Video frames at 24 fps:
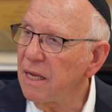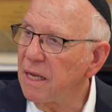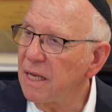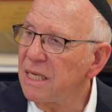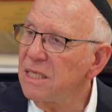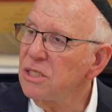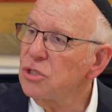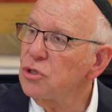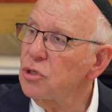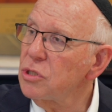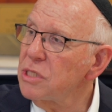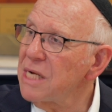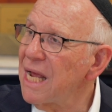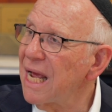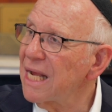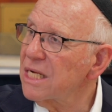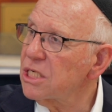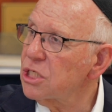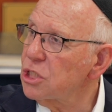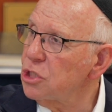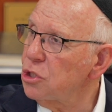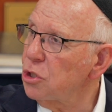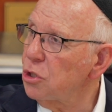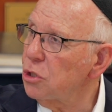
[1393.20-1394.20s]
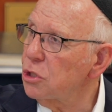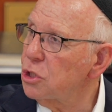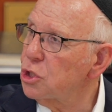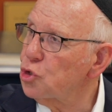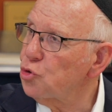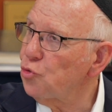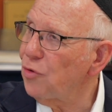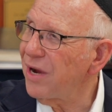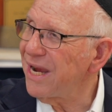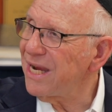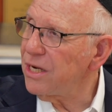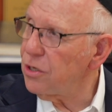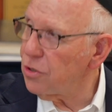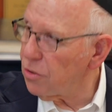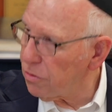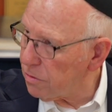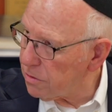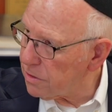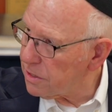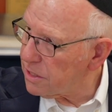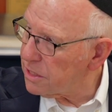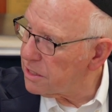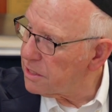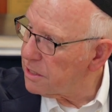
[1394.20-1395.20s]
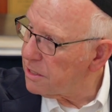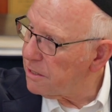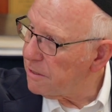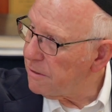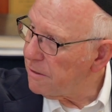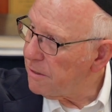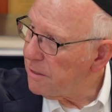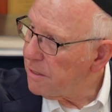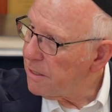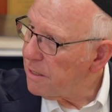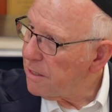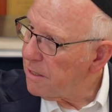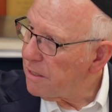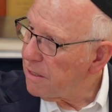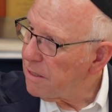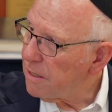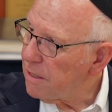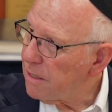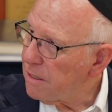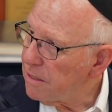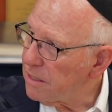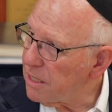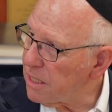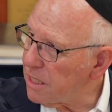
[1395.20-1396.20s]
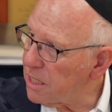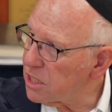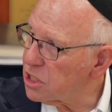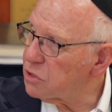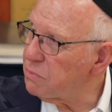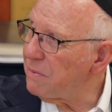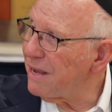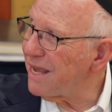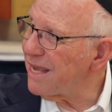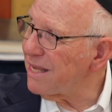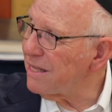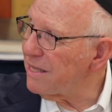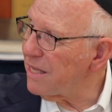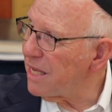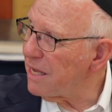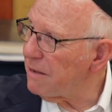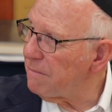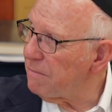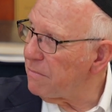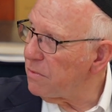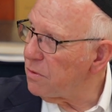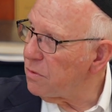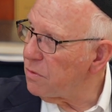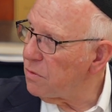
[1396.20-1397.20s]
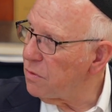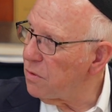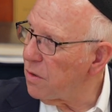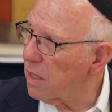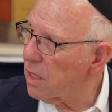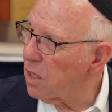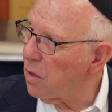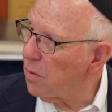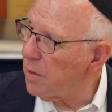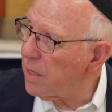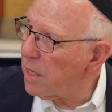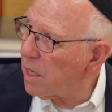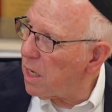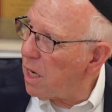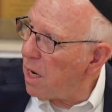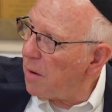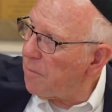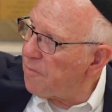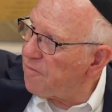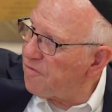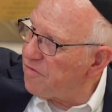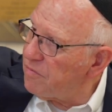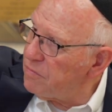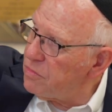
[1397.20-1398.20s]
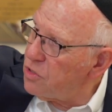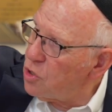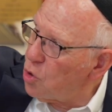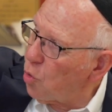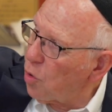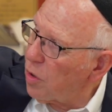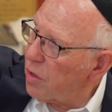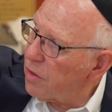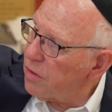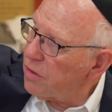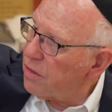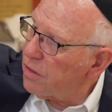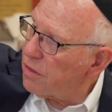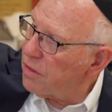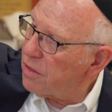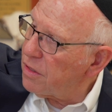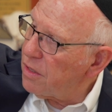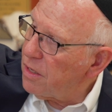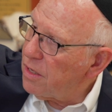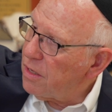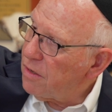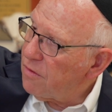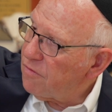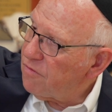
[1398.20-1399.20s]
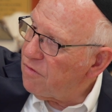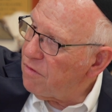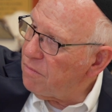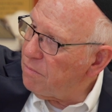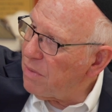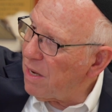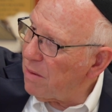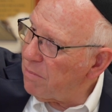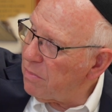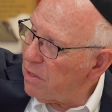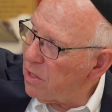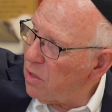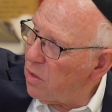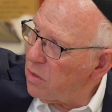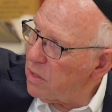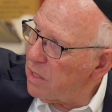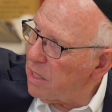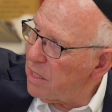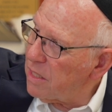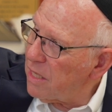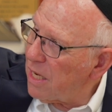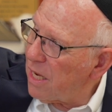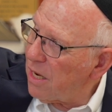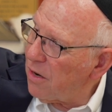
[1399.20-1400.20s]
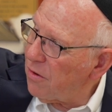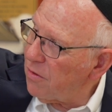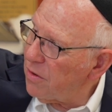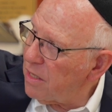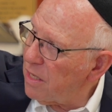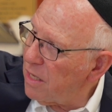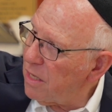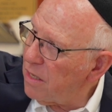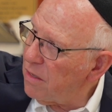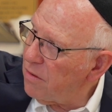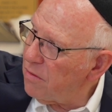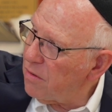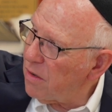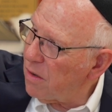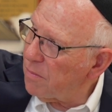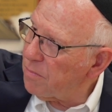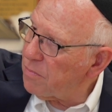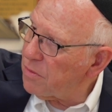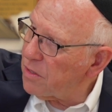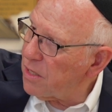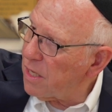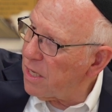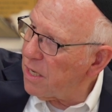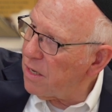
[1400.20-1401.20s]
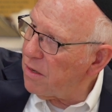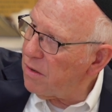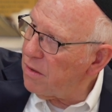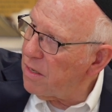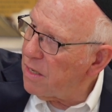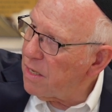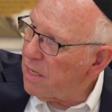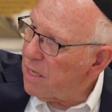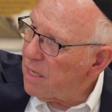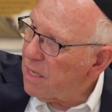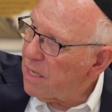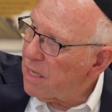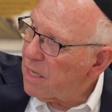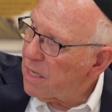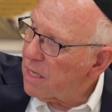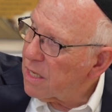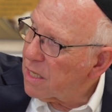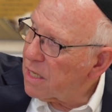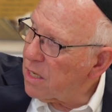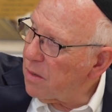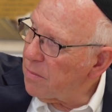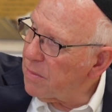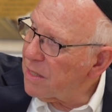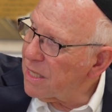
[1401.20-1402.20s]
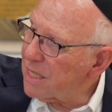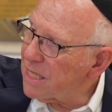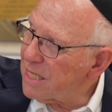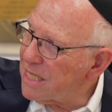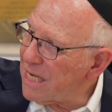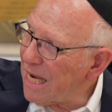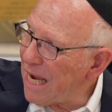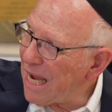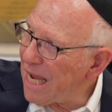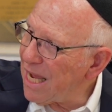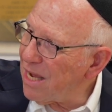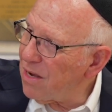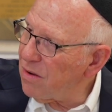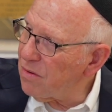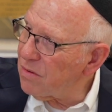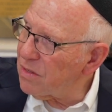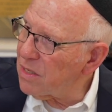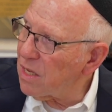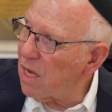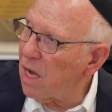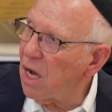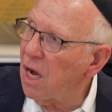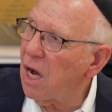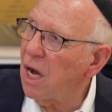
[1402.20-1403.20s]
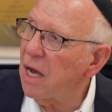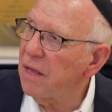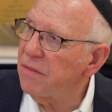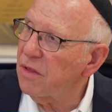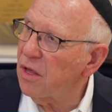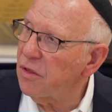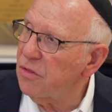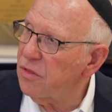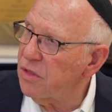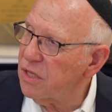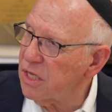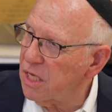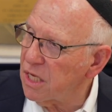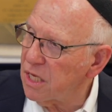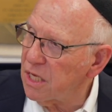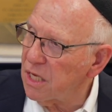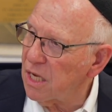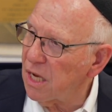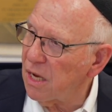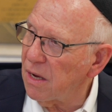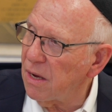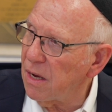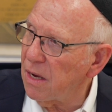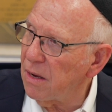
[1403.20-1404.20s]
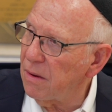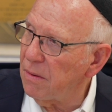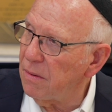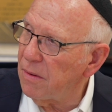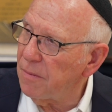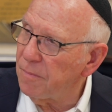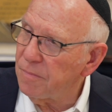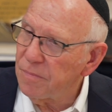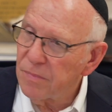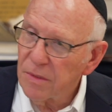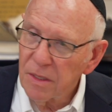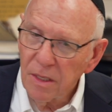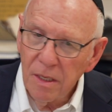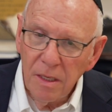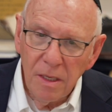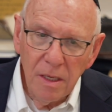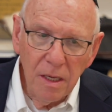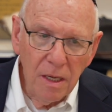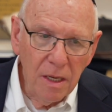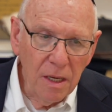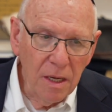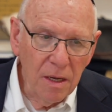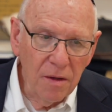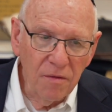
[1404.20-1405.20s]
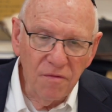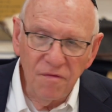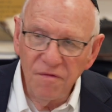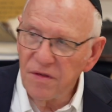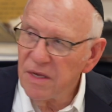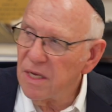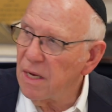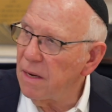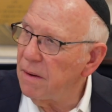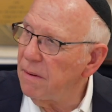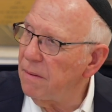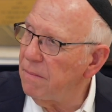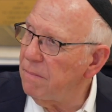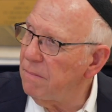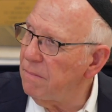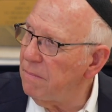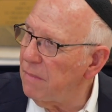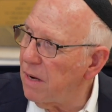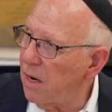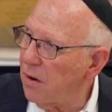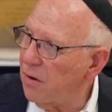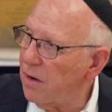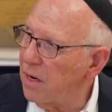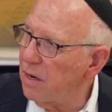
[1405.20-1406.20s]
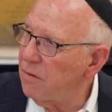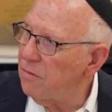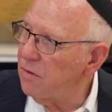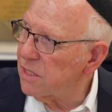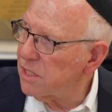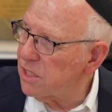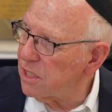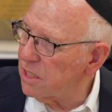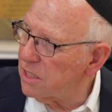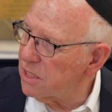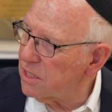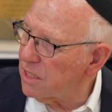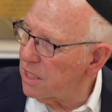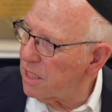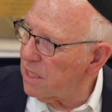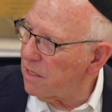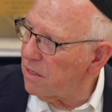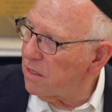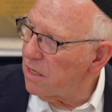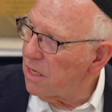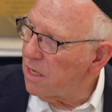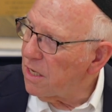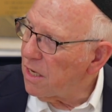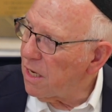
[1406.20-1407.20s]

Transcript: international traders, the Ishmaelim, who are going up from north, from Babylonian area, up there, coming down on the Via Mara, which is the